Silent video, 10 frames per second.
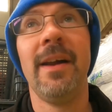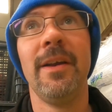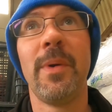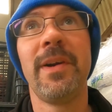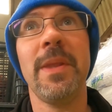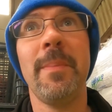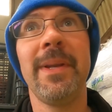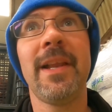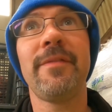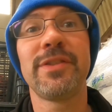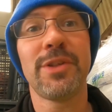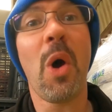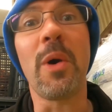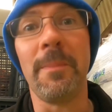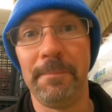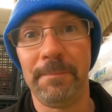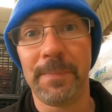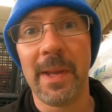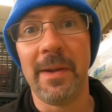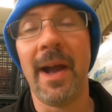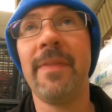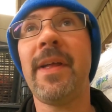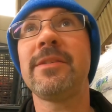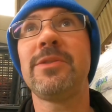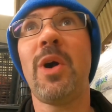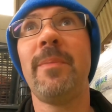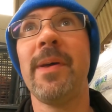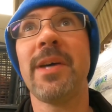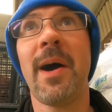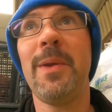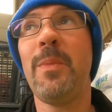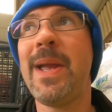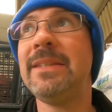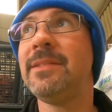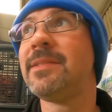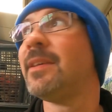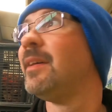We're in the middle of a storm, and that storm has high winds